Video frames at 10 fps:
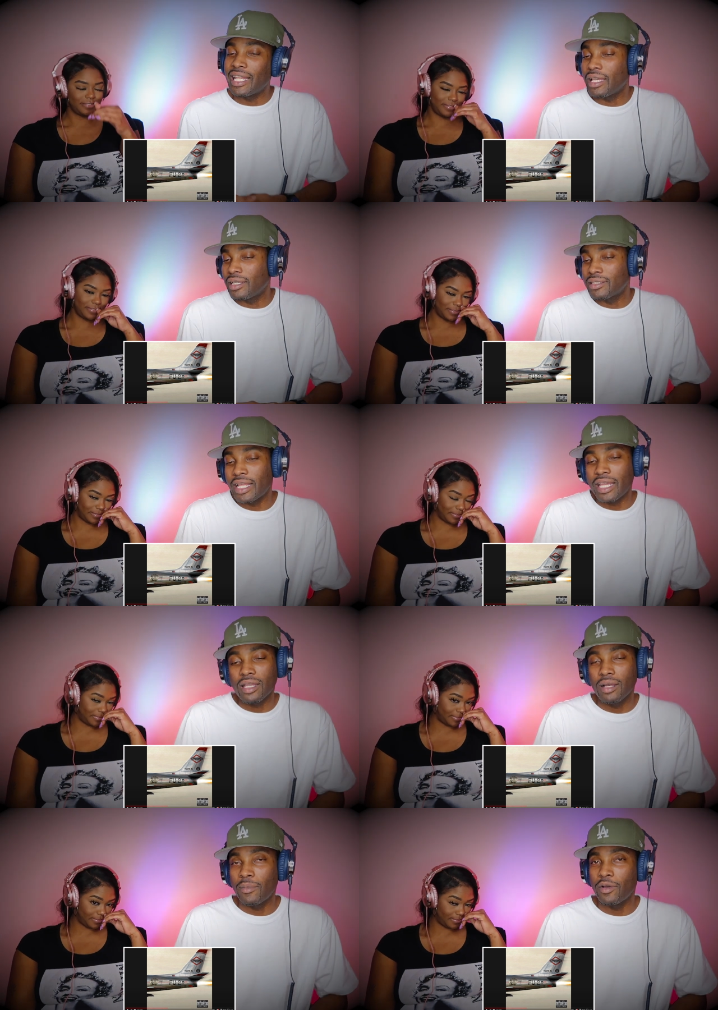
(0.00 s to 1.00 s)
Speaker 1: like it's like,
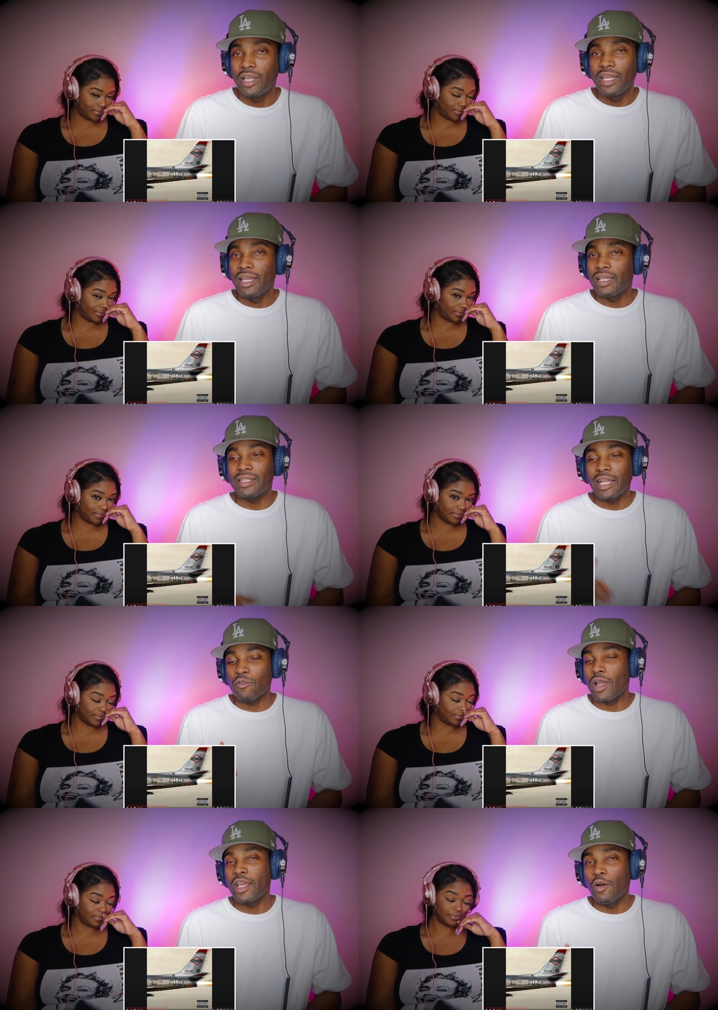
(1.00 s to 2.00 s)
come on, it's like
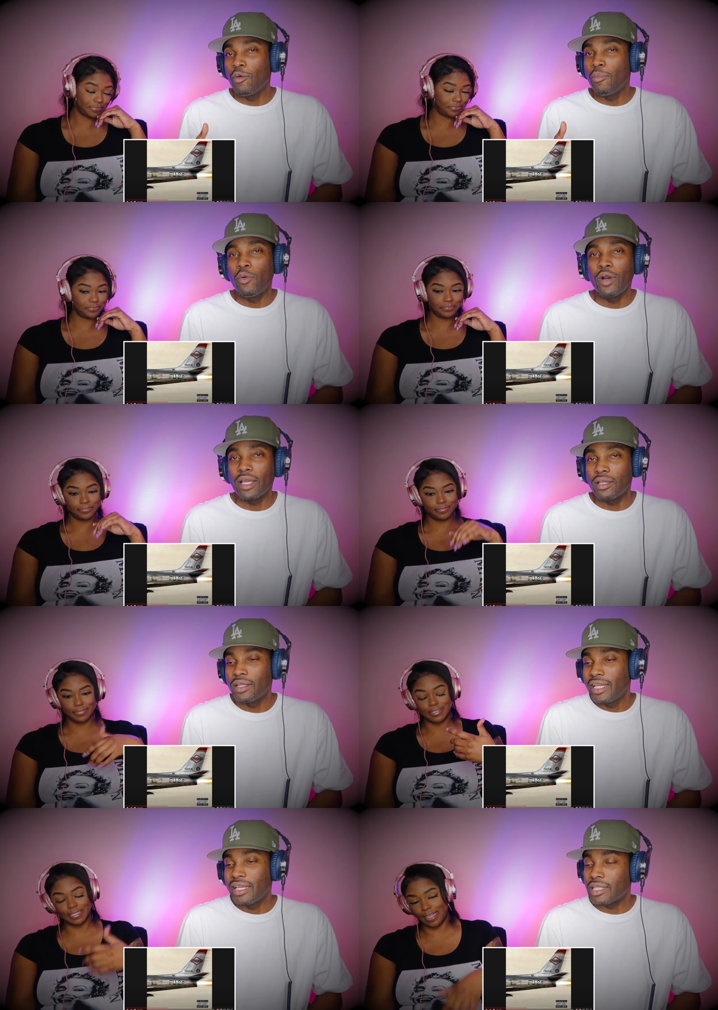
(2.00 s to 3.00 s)
right on point.
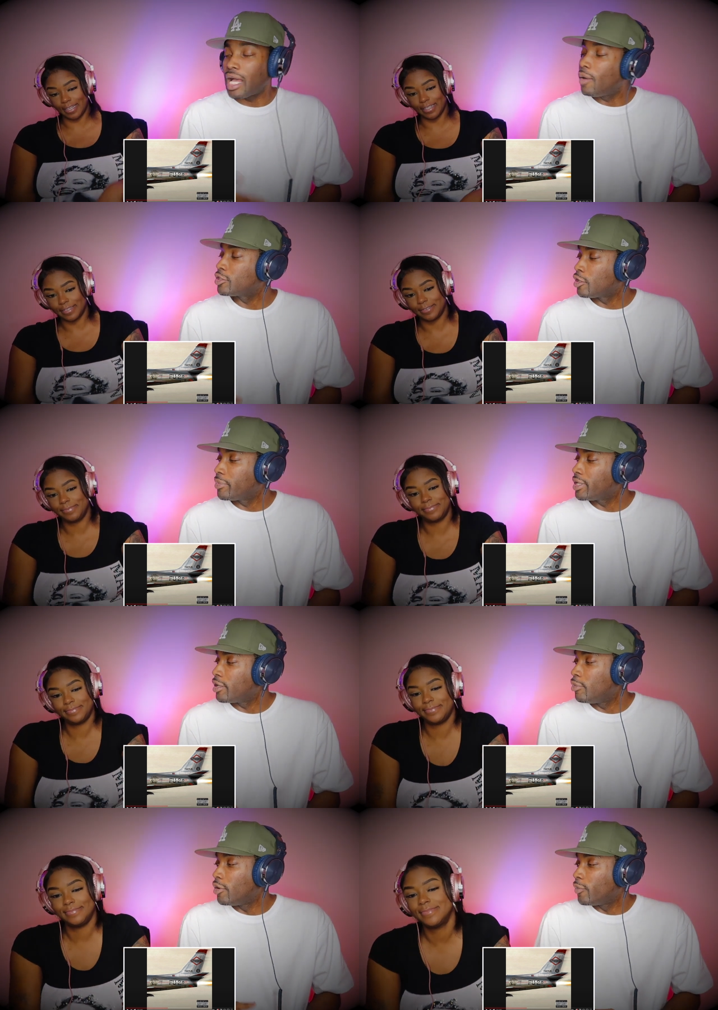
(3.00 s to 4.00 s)
It's yeah. always gonna be
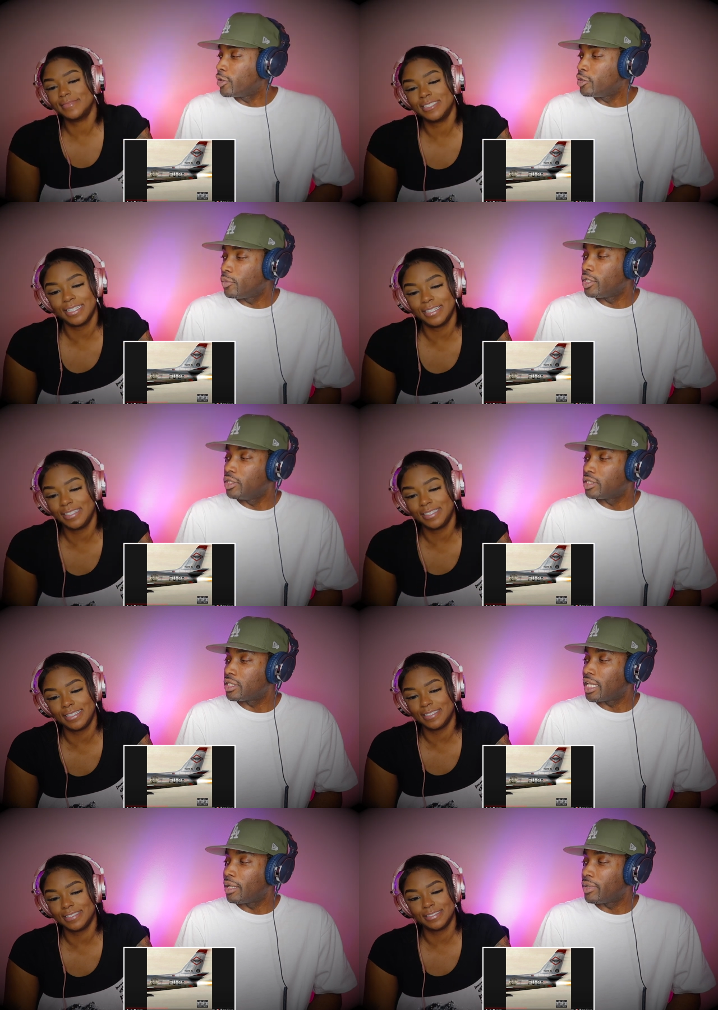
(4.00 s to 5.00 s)
on point when you yeah, when you listen
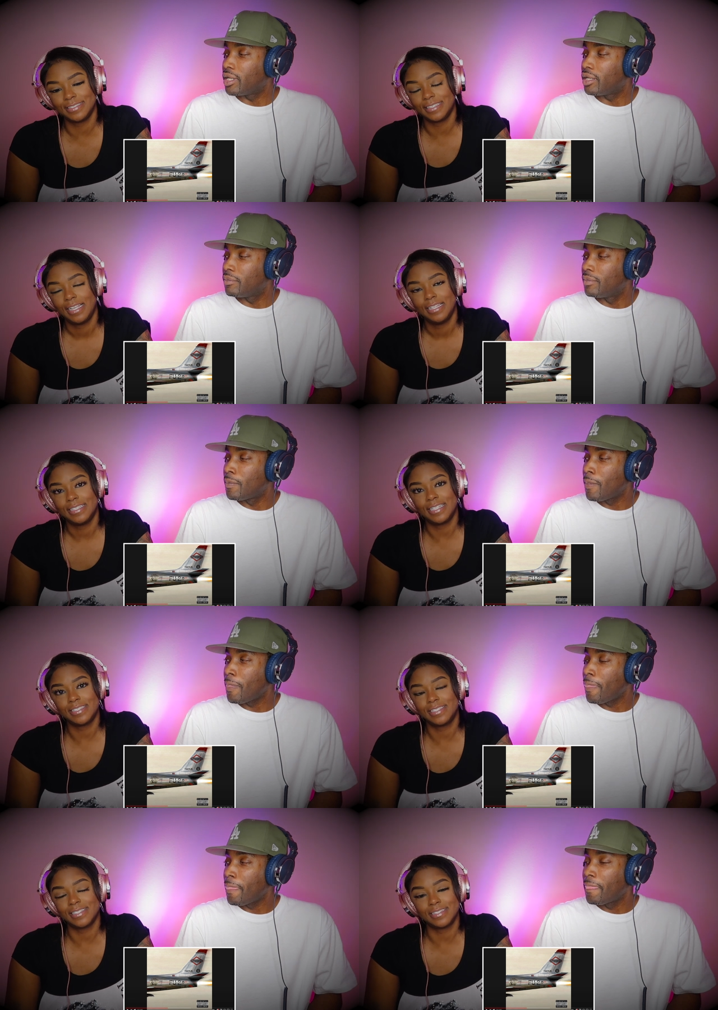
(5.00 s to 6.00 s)
to Eminem.
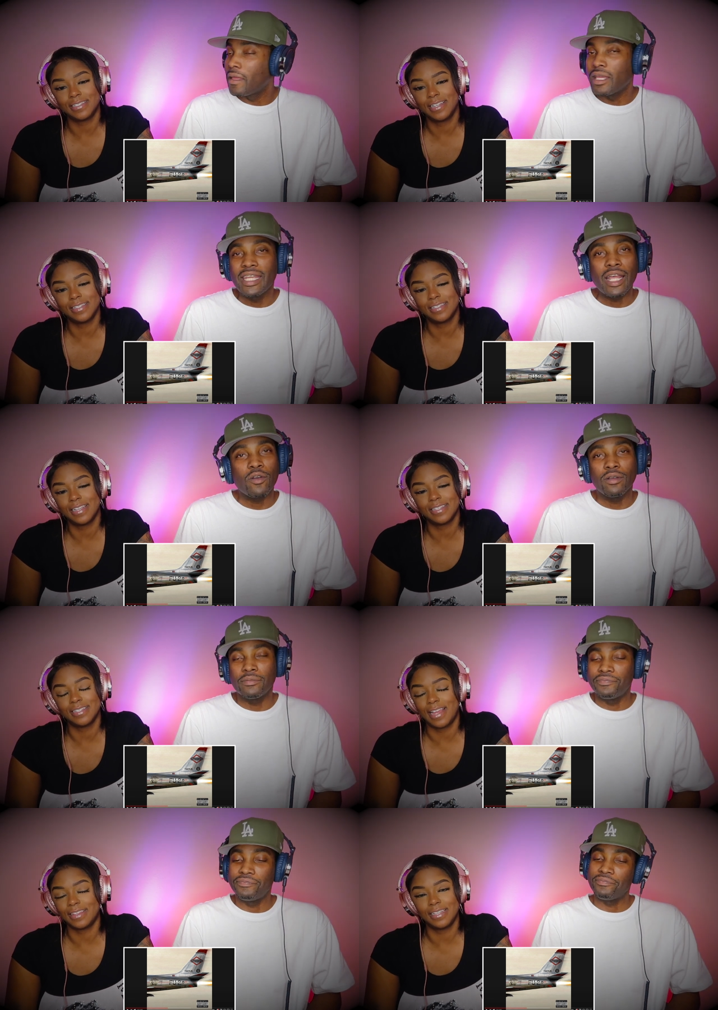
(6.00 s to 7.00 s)
That's
Speaker 2: just, it, you know, that,
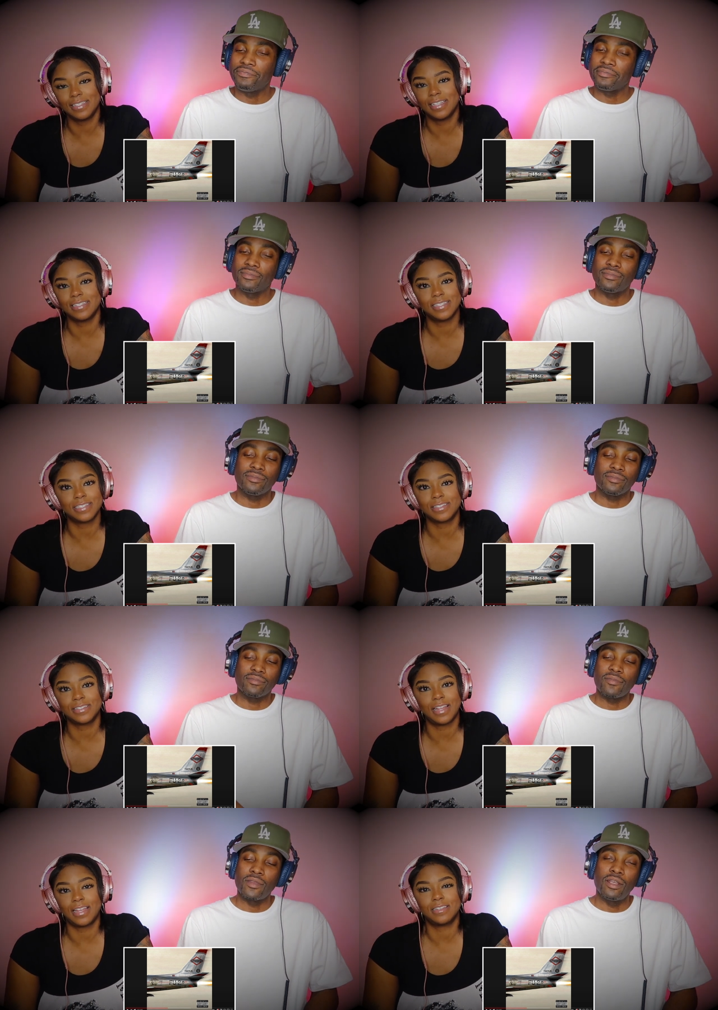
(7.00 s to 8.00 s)
I think that's just
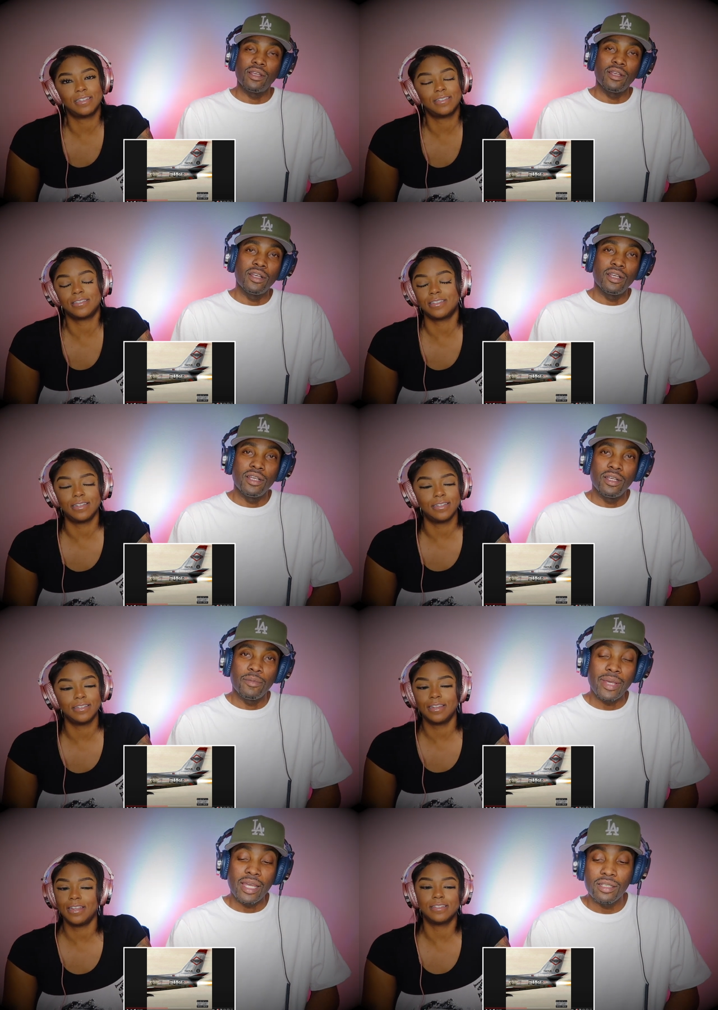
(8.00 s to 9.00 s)
that
Speaker 1: shit.
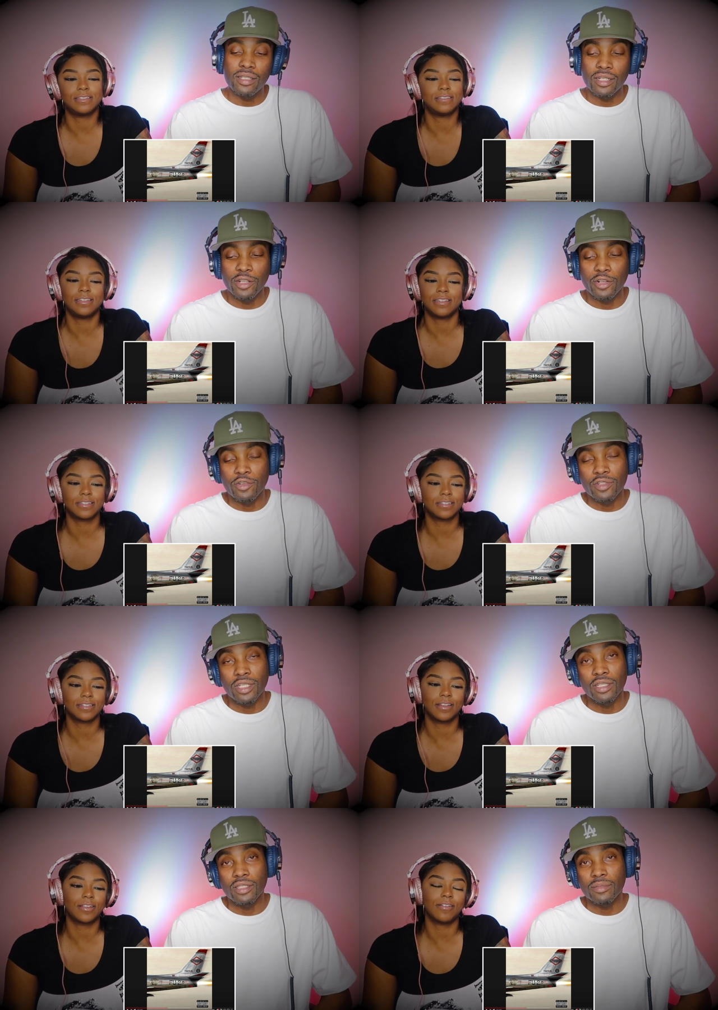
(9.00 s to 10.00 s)
Man, this shit lyrical
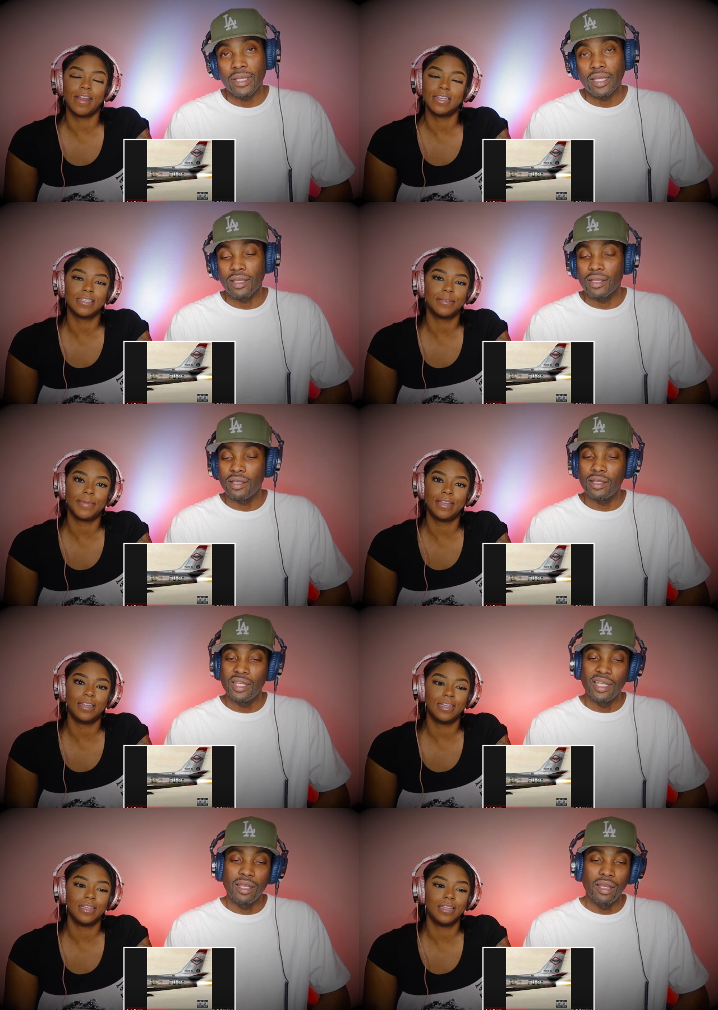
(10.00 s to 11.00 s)
genius, crazy, man.
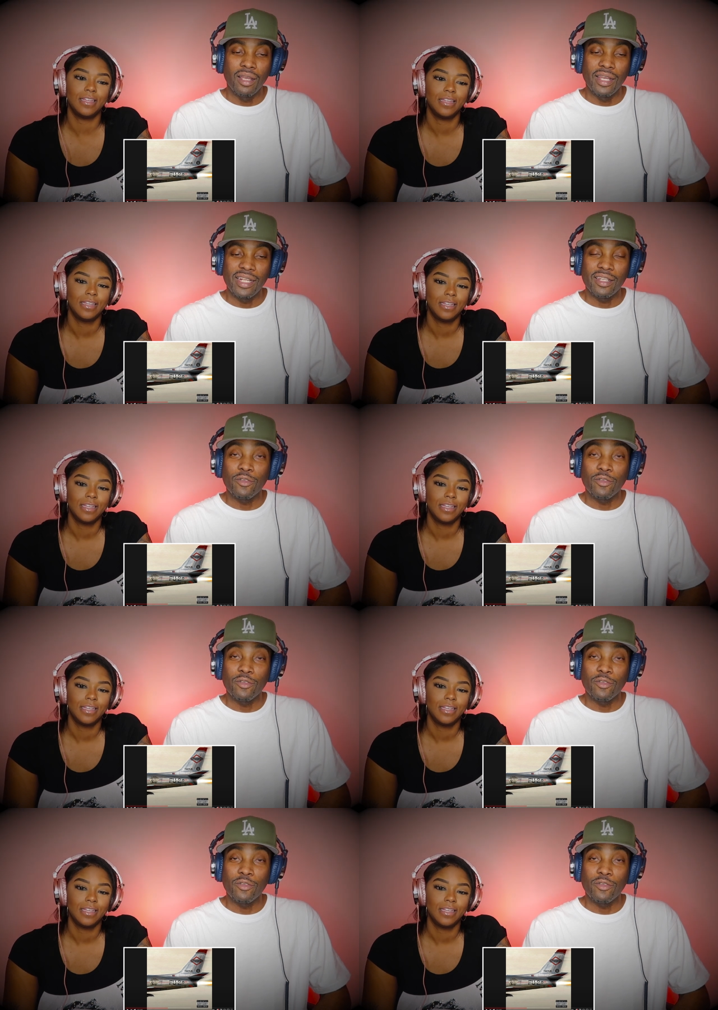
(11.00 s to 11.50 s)
man. The